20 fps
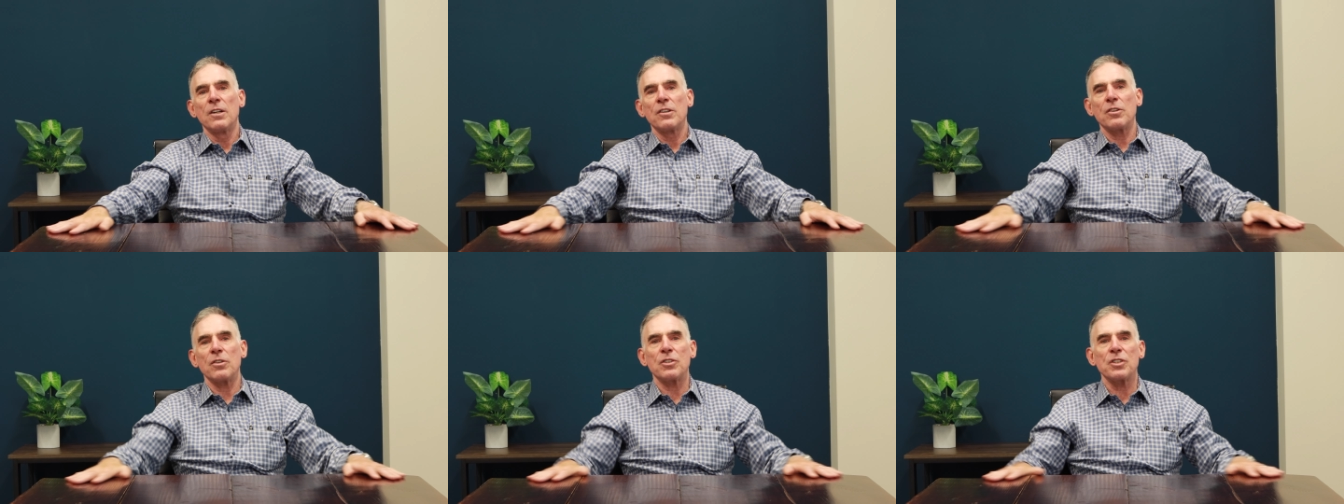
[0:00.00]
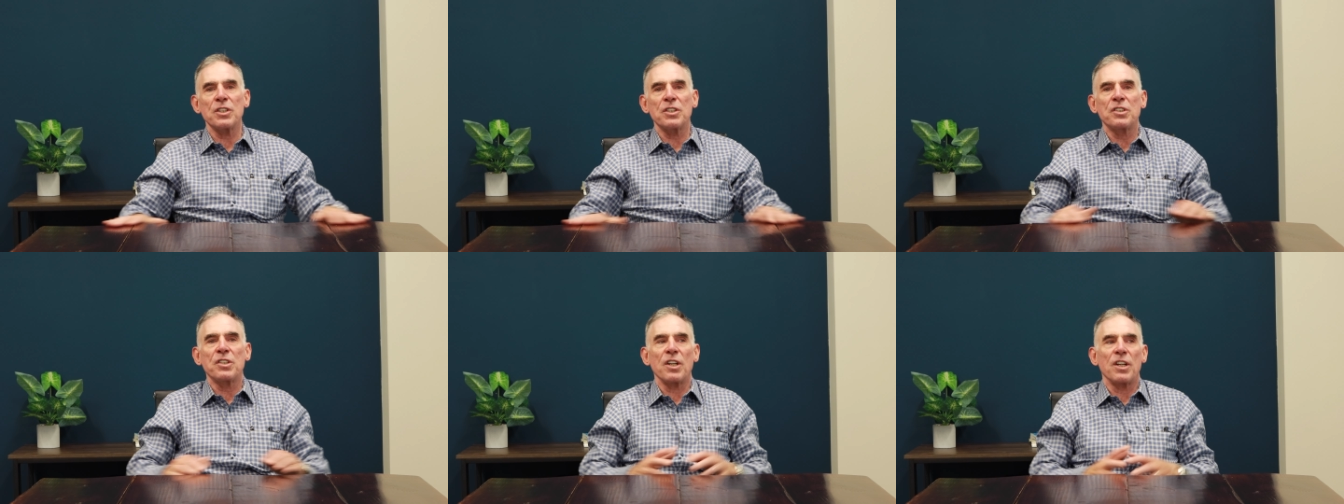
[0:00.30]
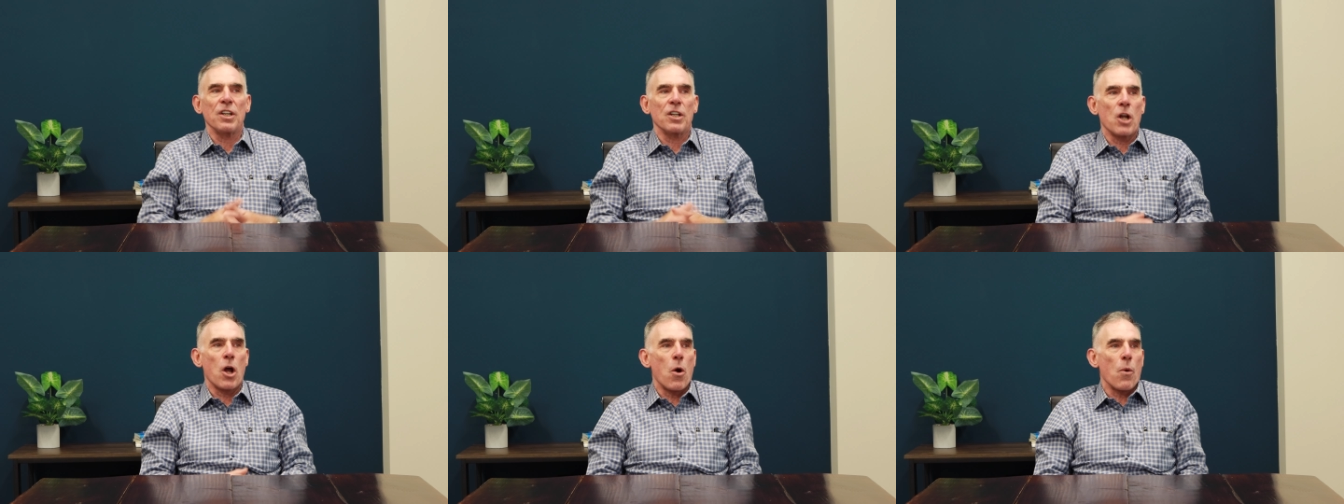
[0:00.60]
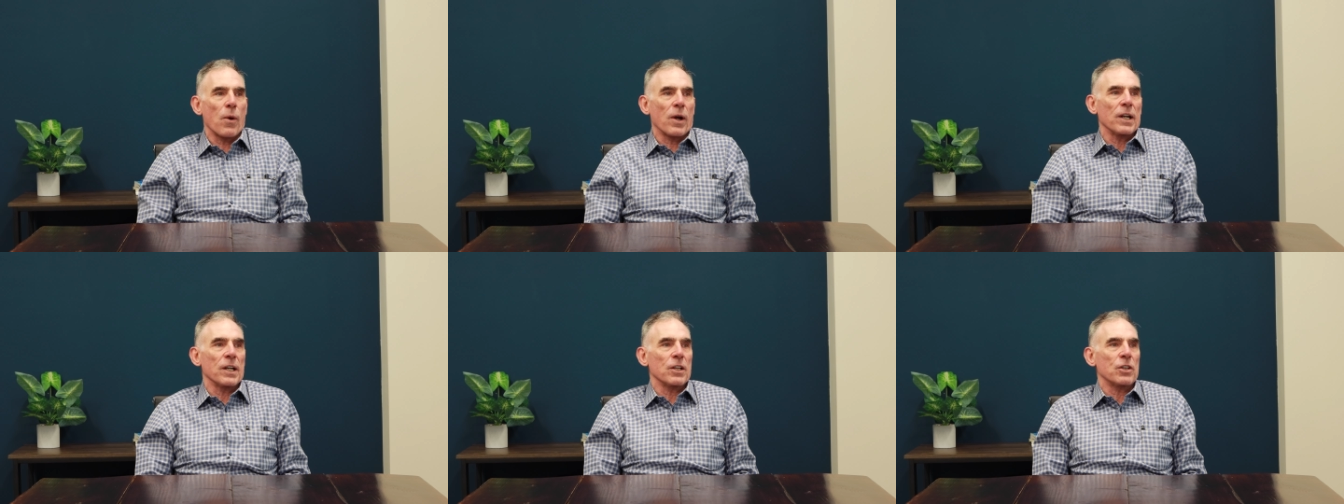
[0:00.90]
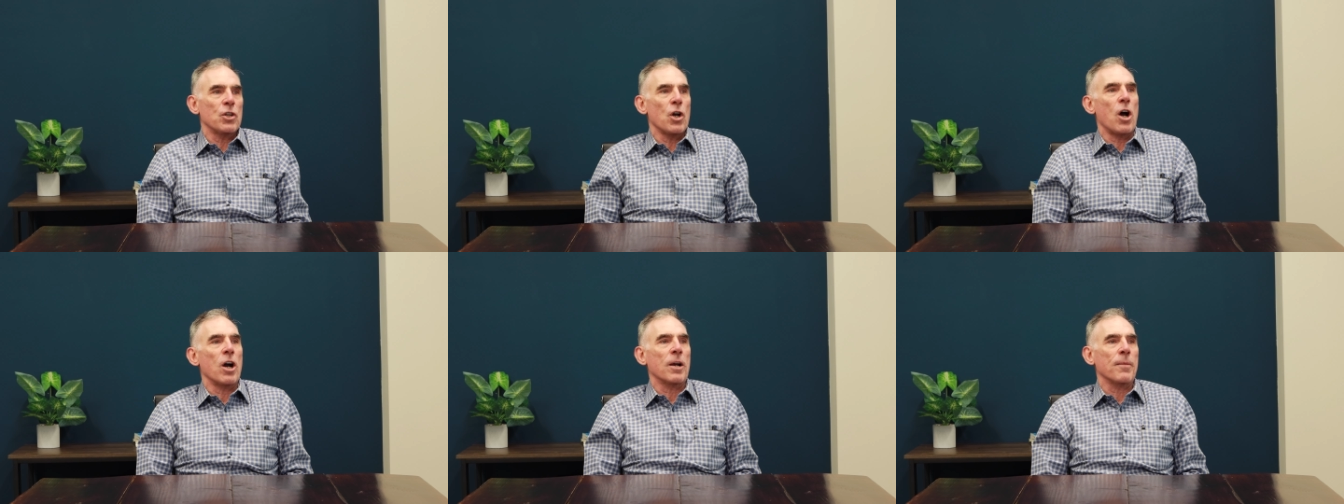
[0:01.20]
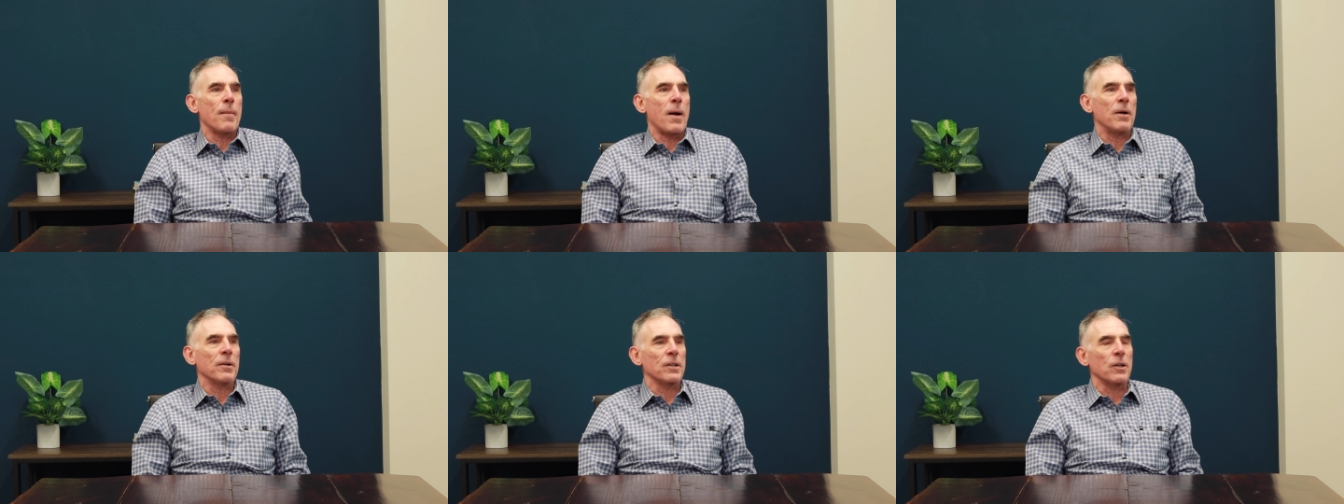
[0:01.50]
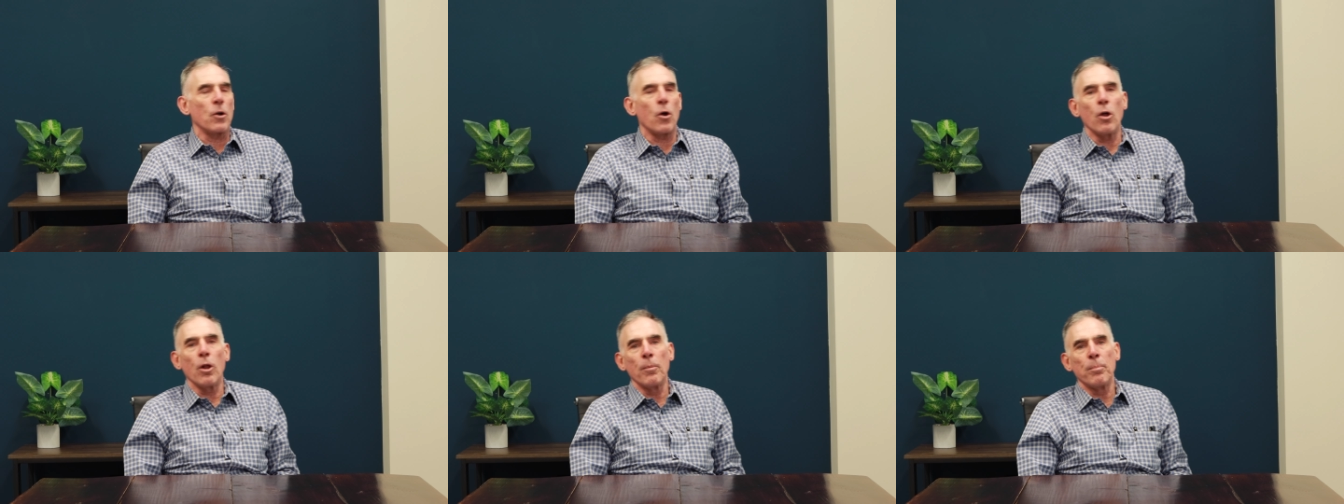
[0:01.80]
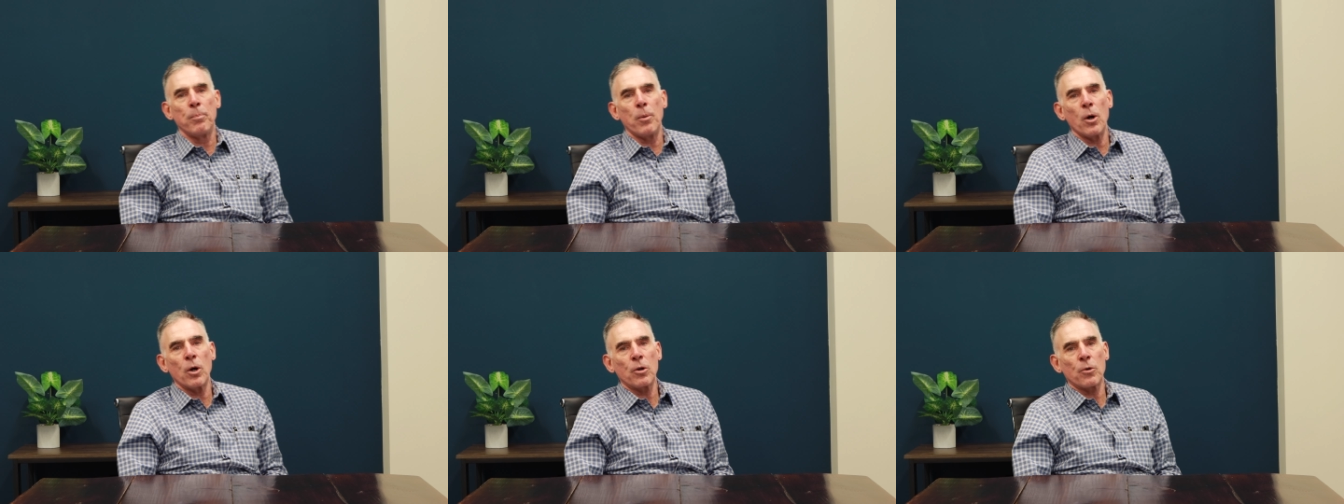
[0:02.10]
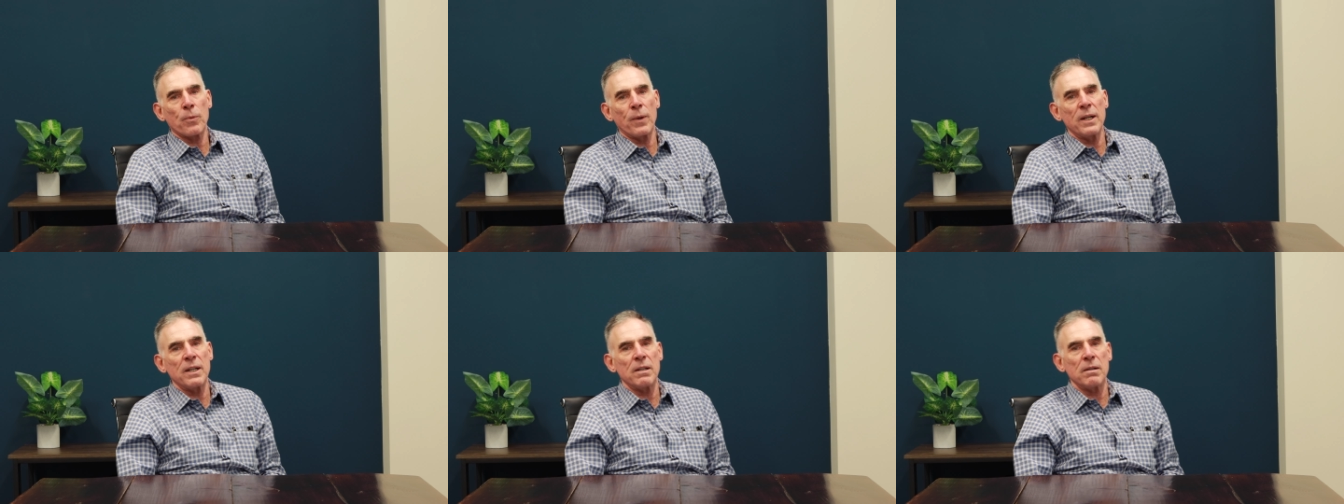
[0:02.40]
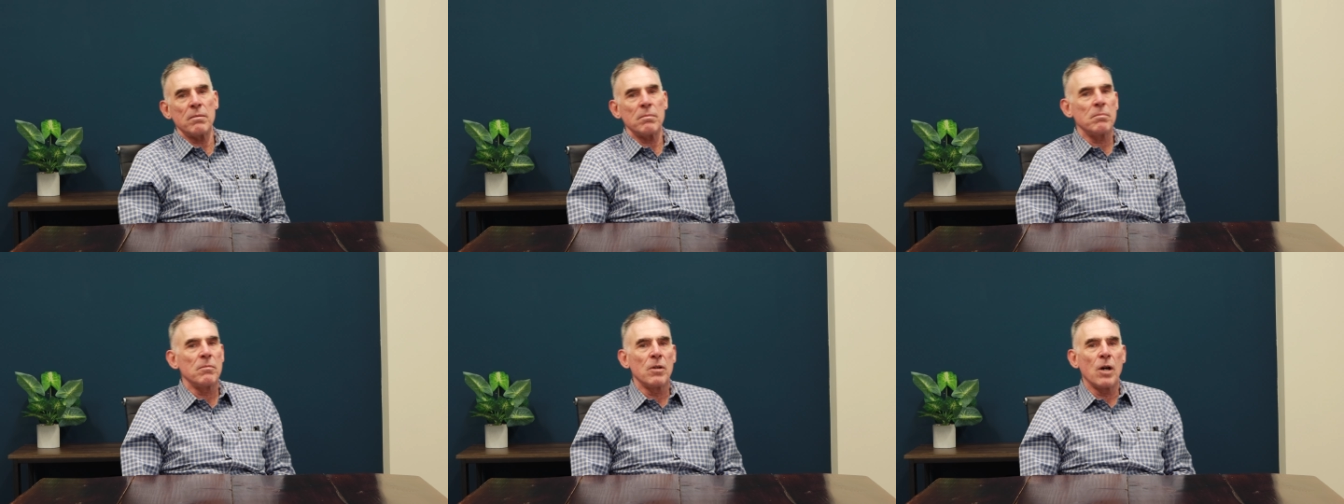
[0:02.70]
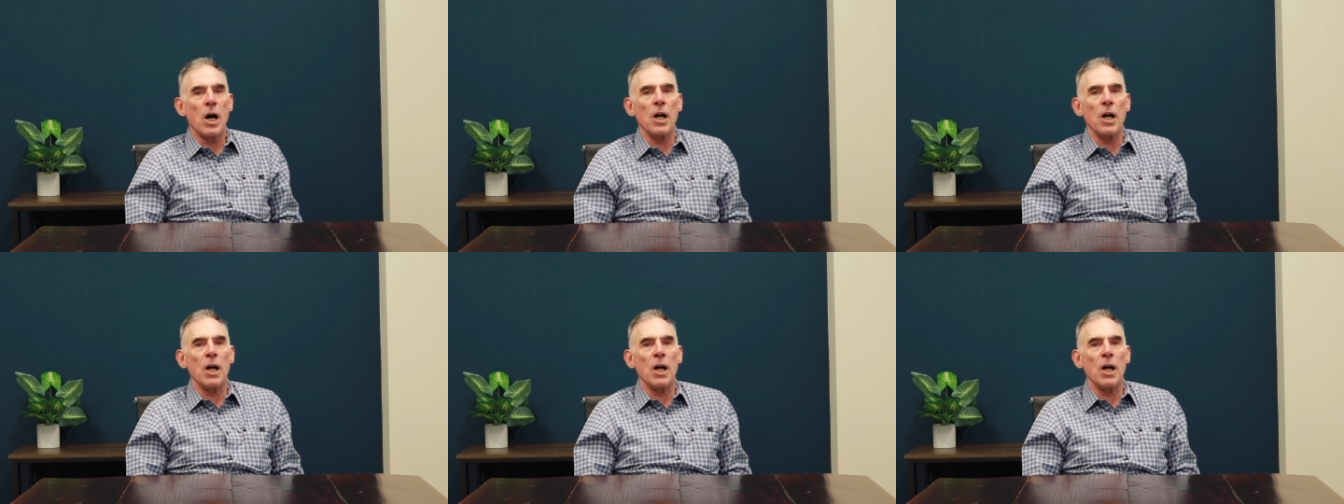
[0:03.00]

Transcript: So just so you know, we're going to talk about an old book written